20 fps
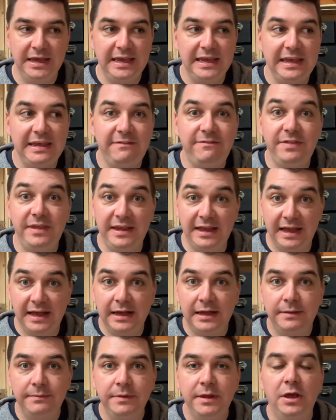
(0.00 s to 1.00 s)
If they
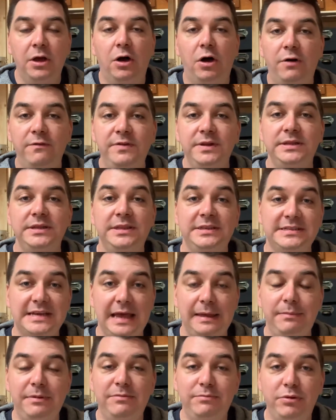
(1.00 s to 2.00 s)
are, obviously the
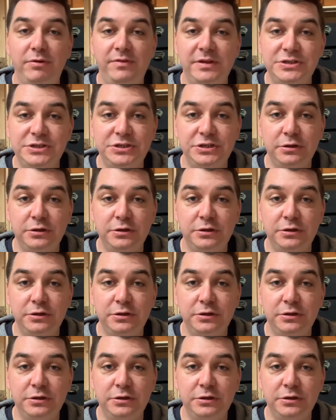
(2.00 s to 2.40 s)
type of provision